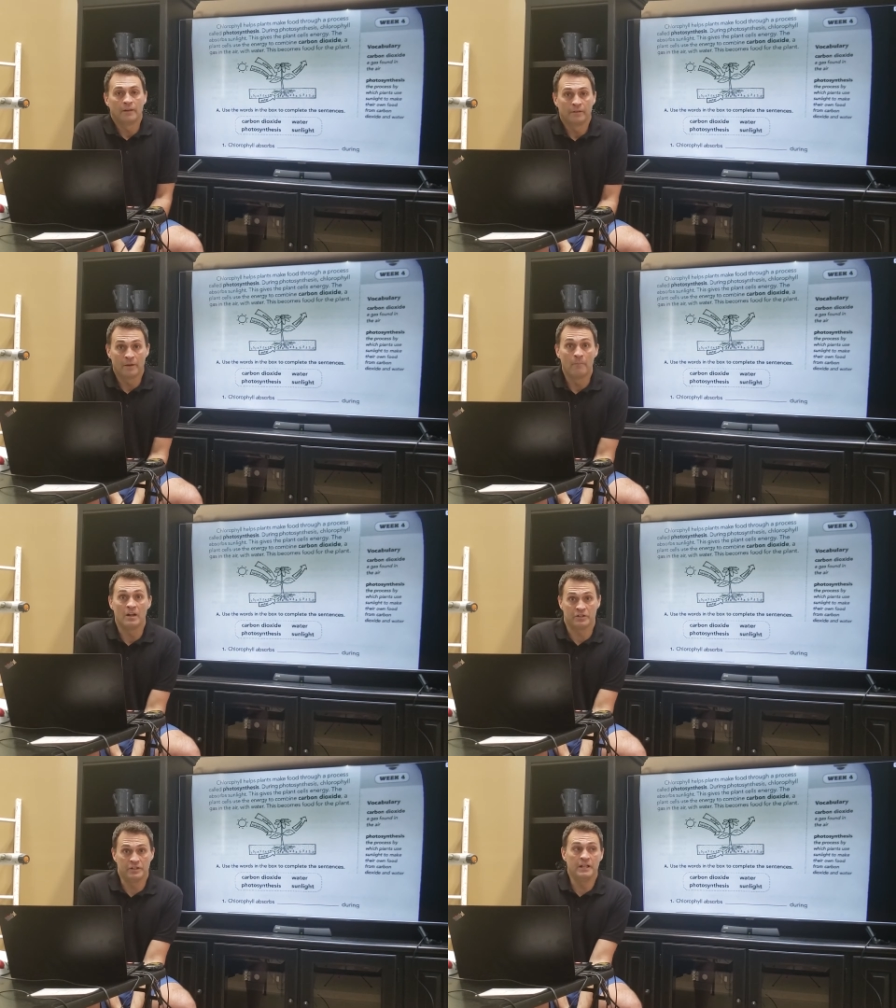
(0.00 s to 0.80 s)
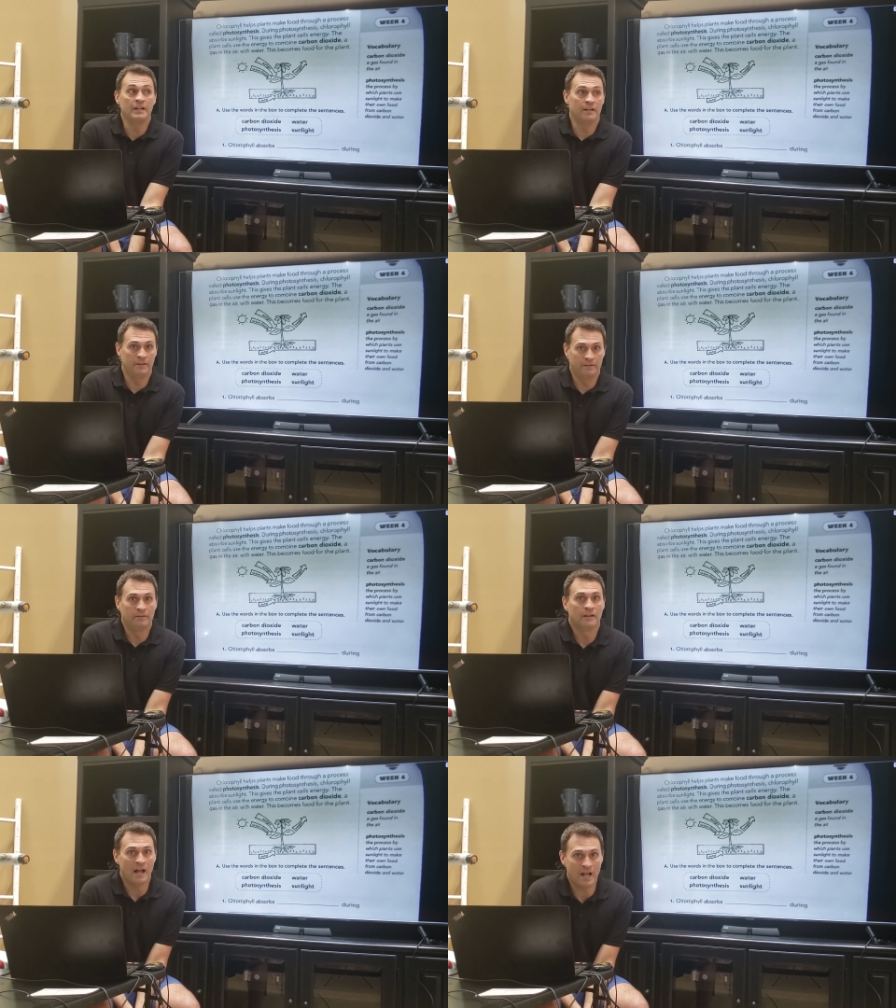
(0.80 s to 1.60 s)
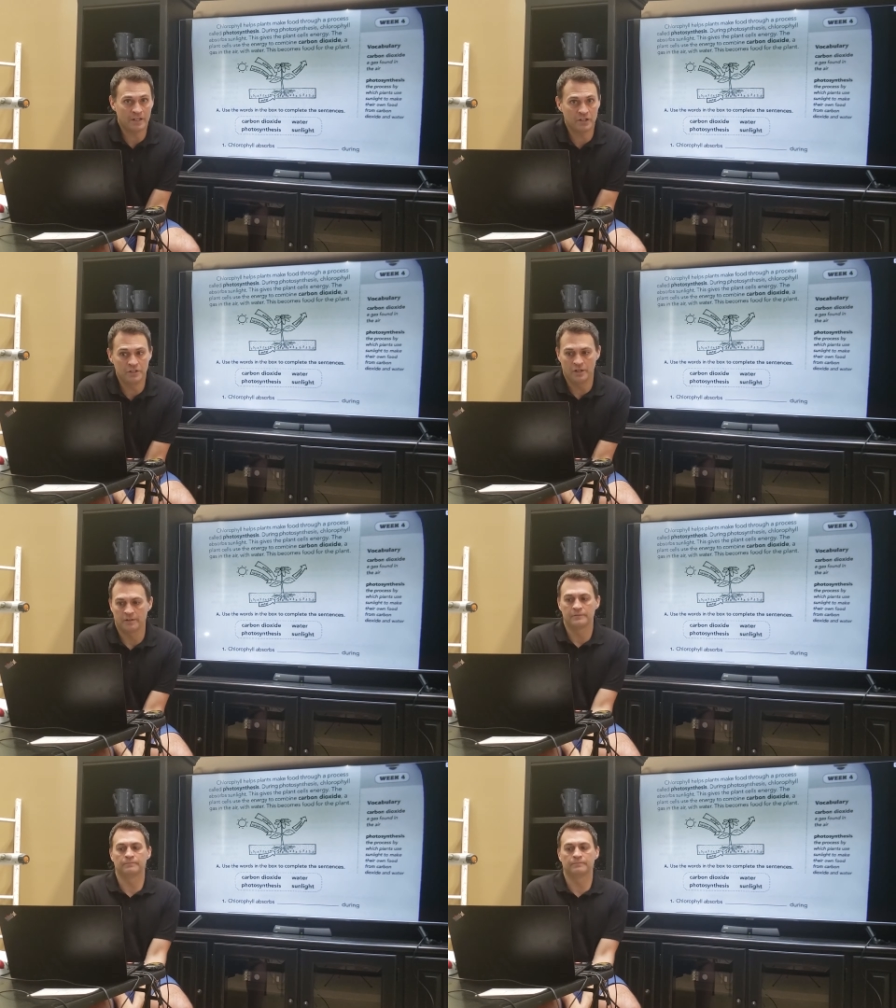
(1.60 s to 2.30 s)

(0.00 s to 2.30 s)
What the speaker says: the much needed oxygen.